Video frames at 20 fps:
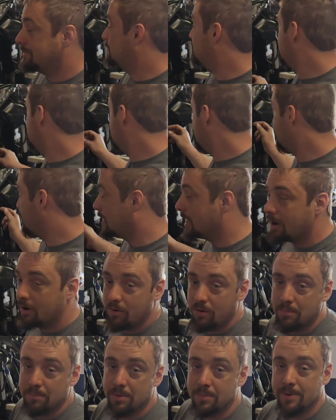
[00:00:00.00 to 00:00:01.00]
So here we go.
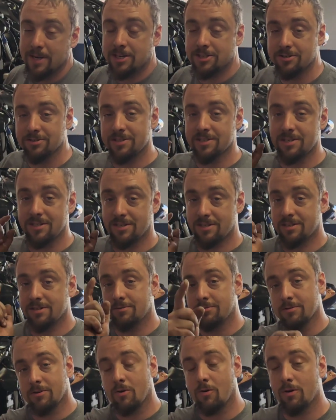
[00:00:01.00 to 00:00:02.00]
I'm going to make sure this is still
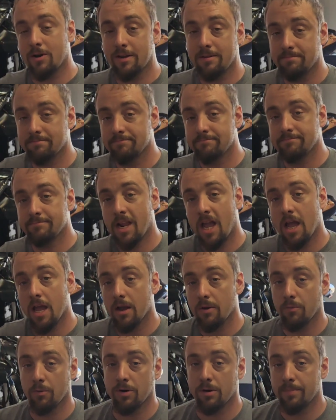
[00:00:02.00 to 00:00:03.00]
recording.
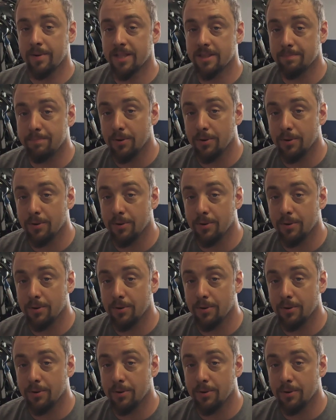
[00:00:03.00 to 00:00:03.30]
We're going to make the